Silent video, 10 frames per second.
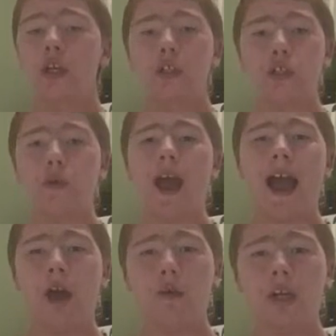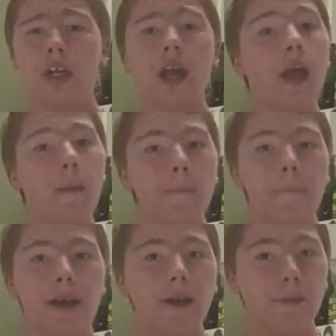to an hour.
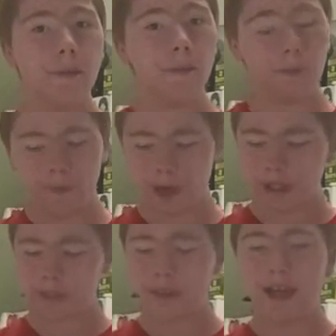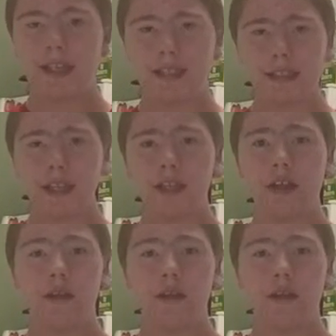But once mine is done,